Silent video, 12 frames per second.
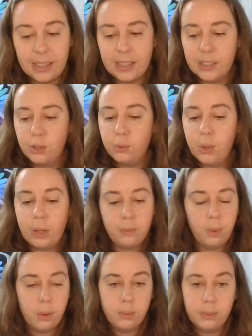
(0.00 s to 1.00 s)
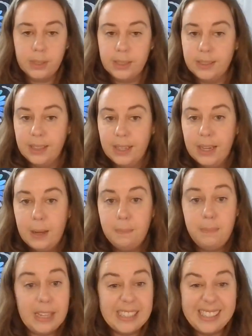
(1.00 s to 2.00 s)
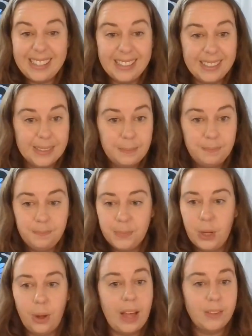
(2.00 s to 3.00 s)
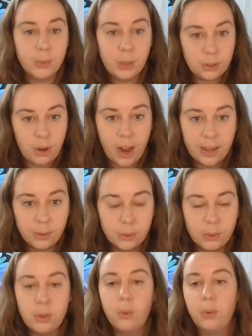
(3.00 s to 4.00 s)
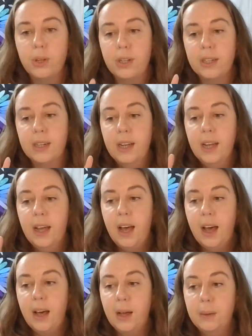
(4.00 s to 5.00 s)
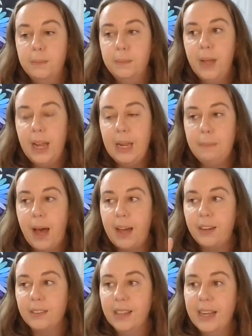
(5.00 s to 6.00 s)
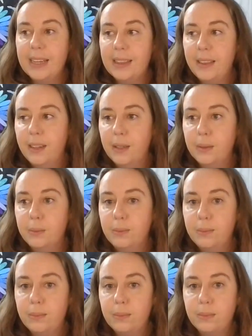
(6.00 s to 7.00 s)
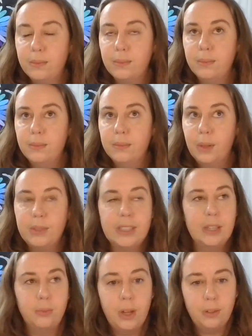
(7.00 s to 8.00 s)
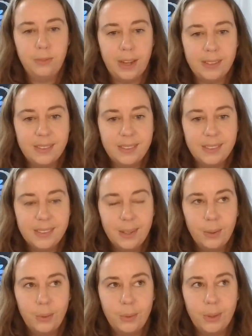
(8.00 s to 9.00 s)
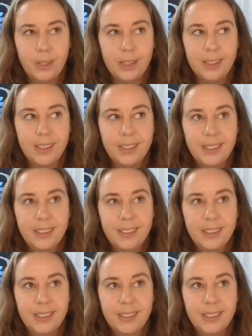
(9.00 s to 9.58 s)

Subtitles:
like a straightforward piecing, half square triangles, or a pattern like I want to say the rail fence, or